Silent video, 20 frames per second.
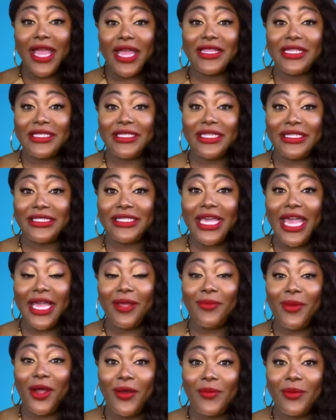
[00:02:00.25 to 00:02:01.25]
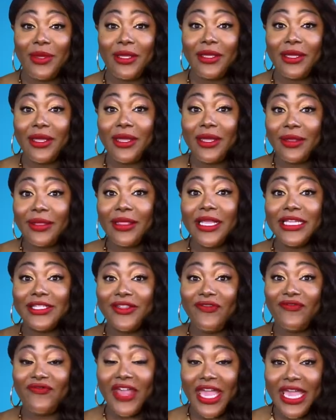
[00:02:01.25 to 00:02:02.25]
now at this exact moment is
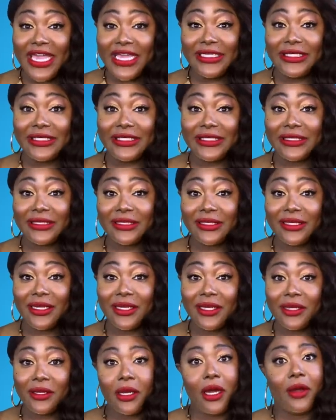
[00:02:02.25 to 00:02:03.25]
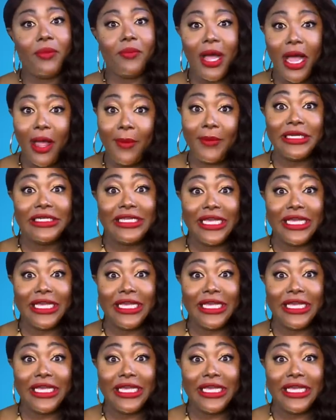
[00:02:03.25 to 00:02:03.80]
the face of Mama